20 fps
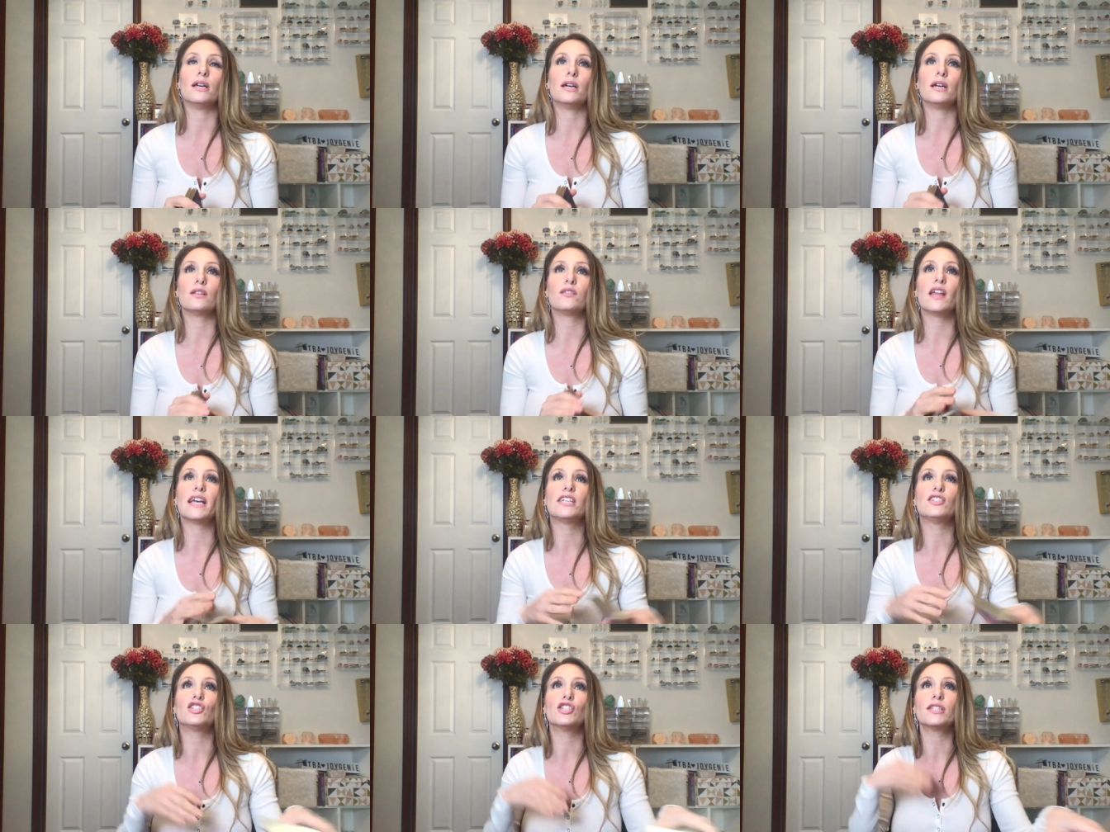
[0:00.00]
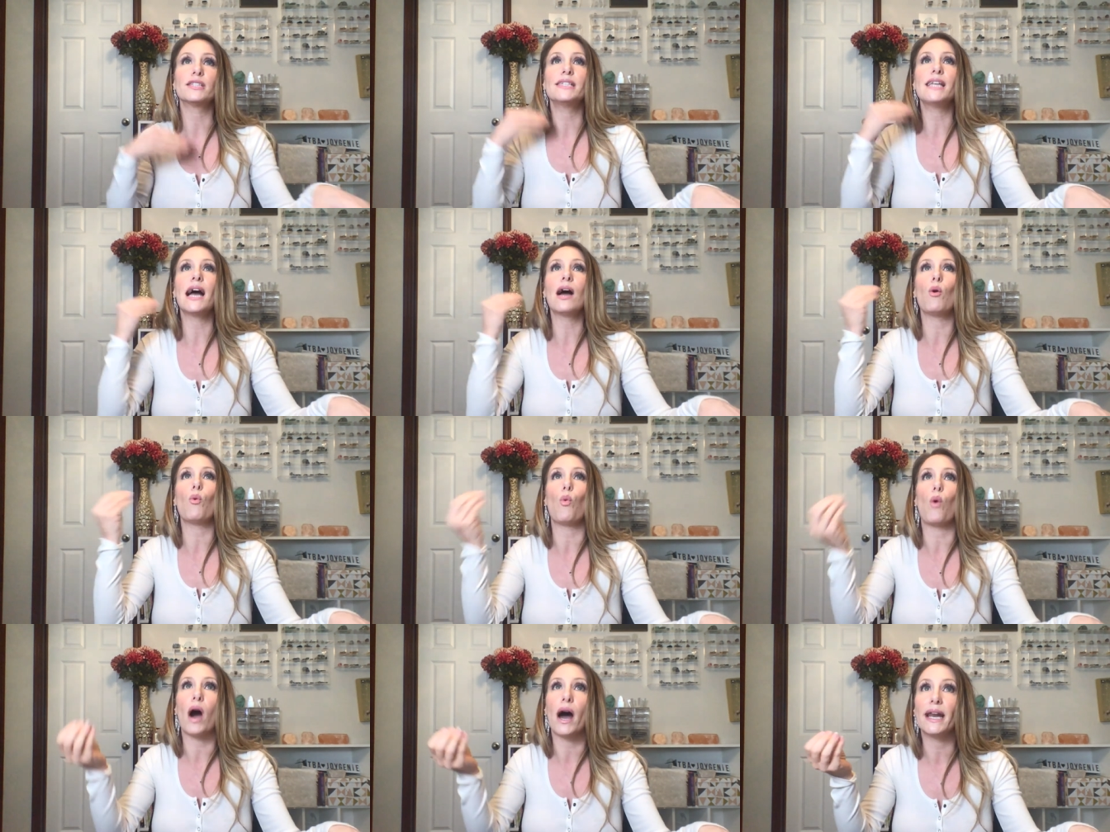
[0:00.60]
like just
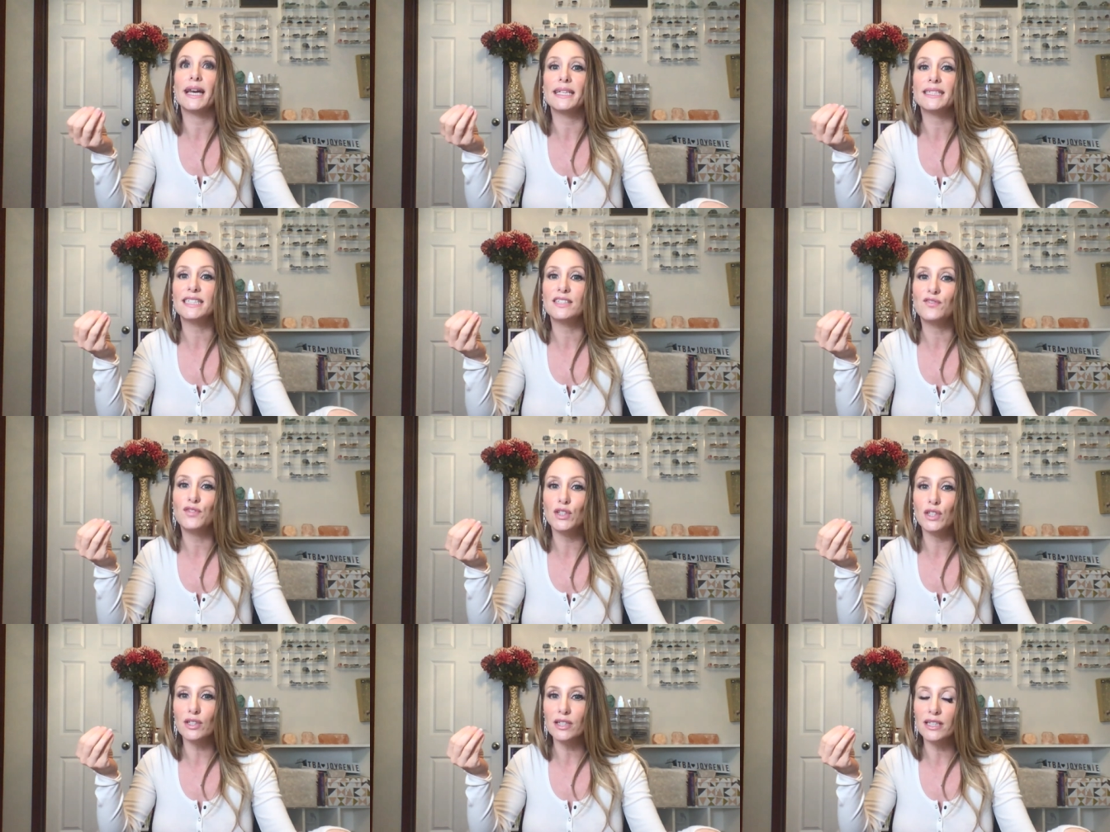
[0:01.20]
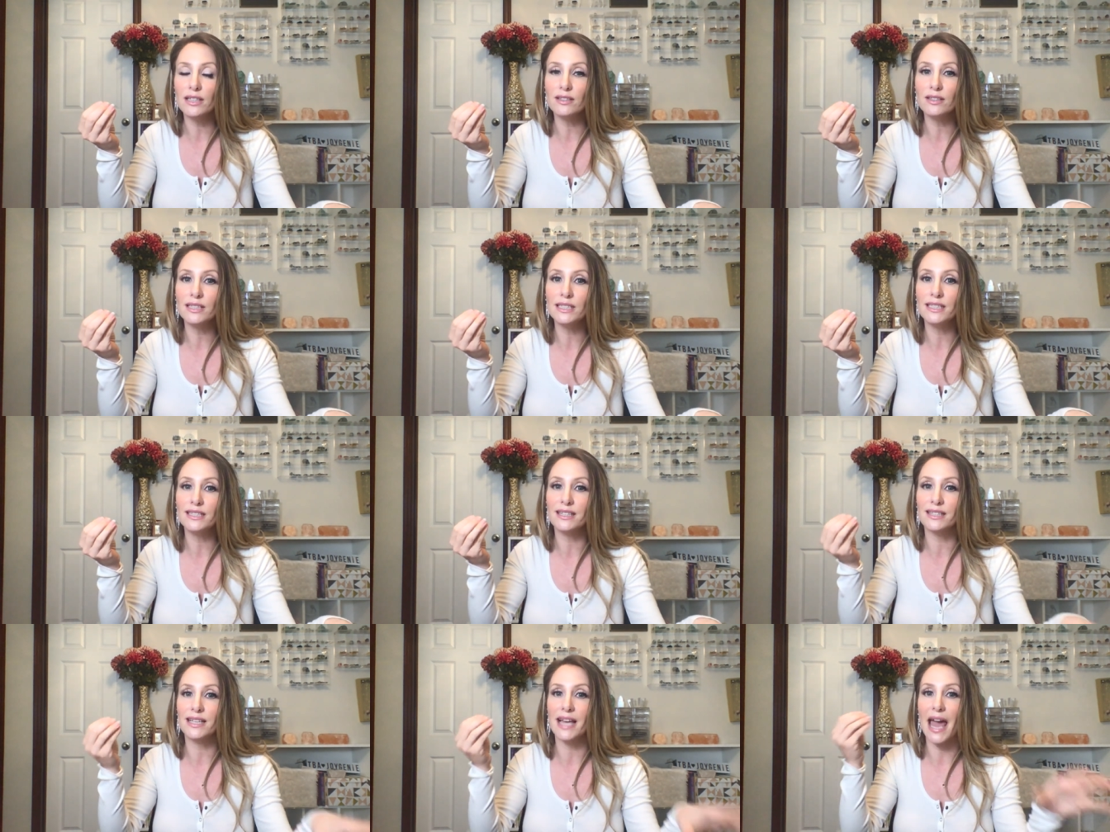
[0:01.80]
not wanting to feel guilty
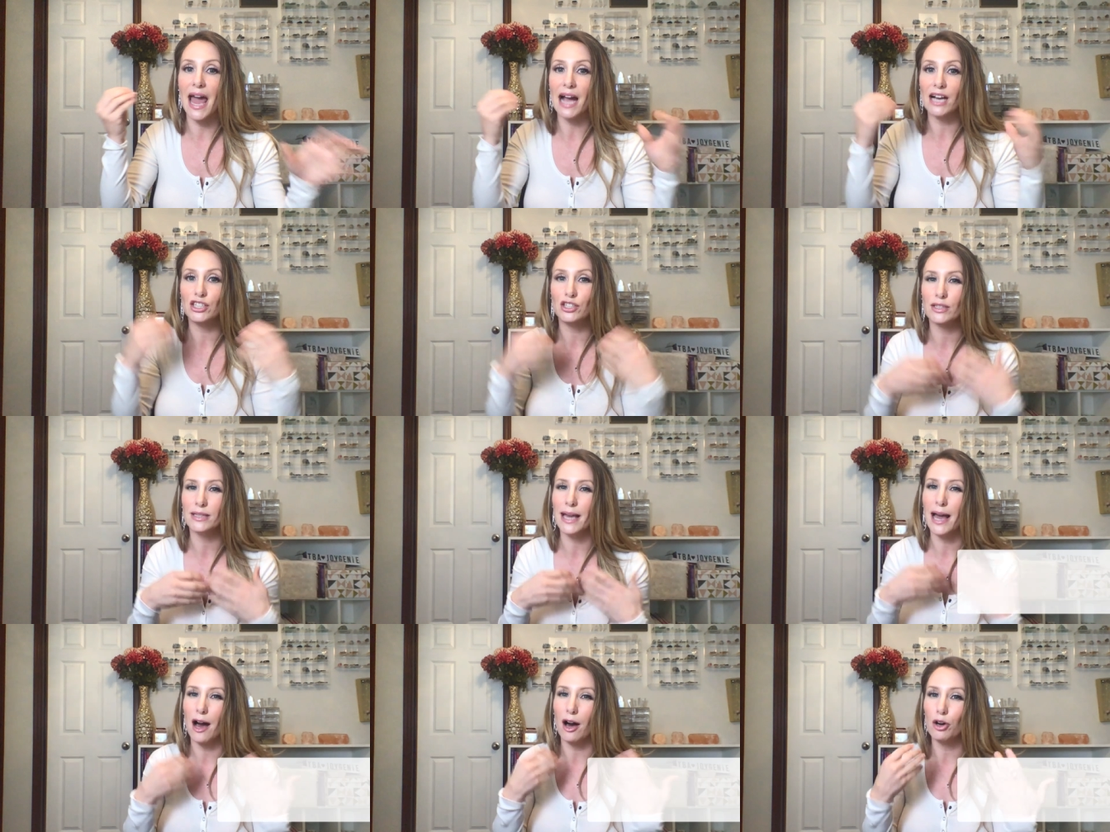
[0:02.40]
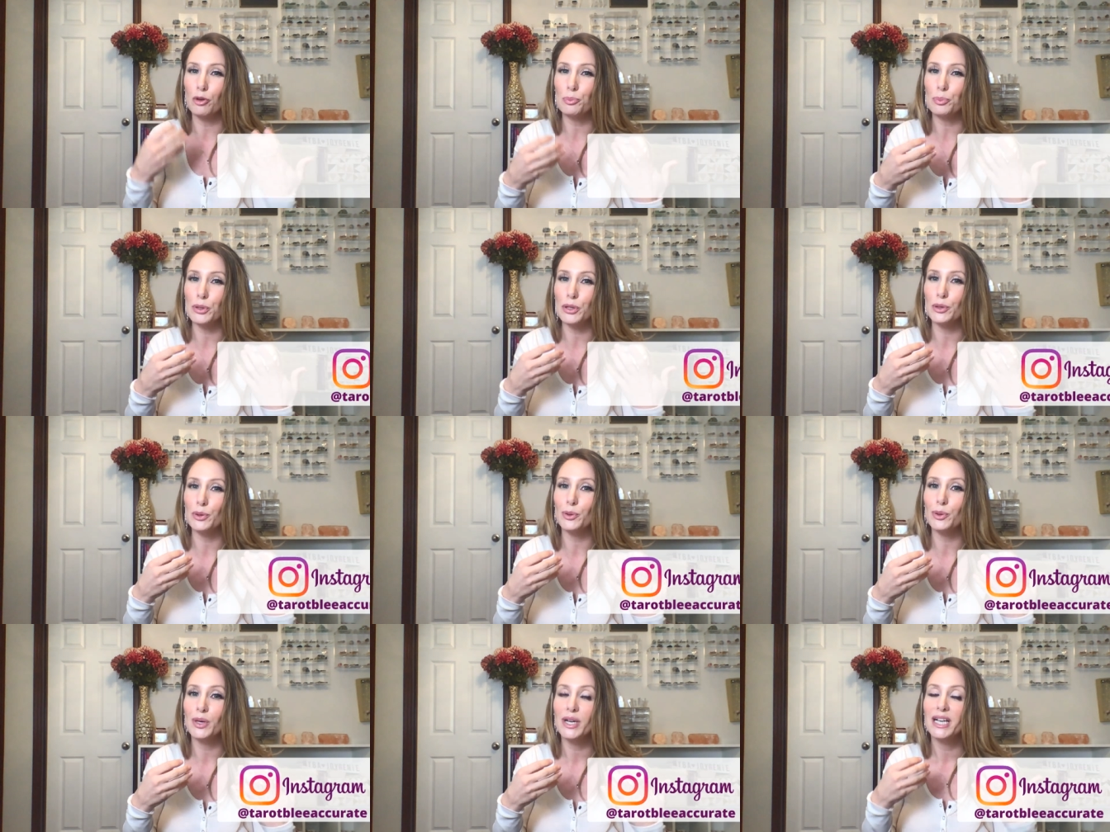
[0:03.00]
doesn't actually help
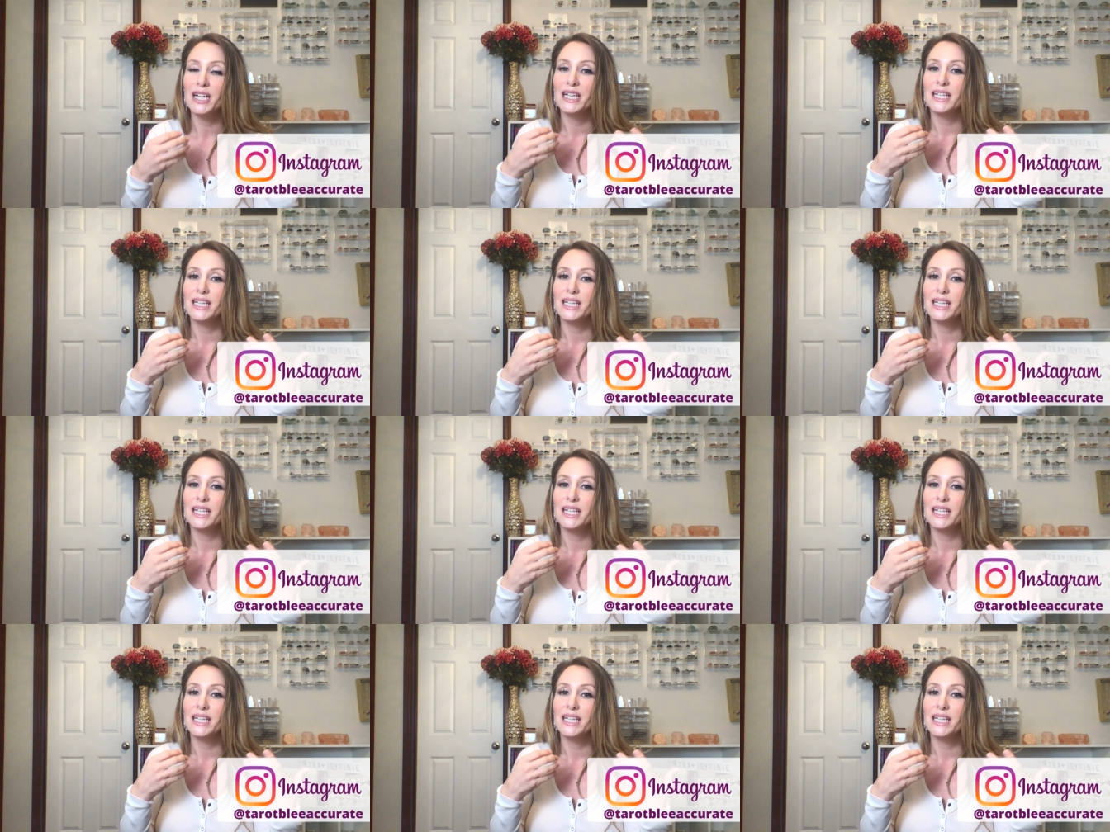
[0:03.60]
you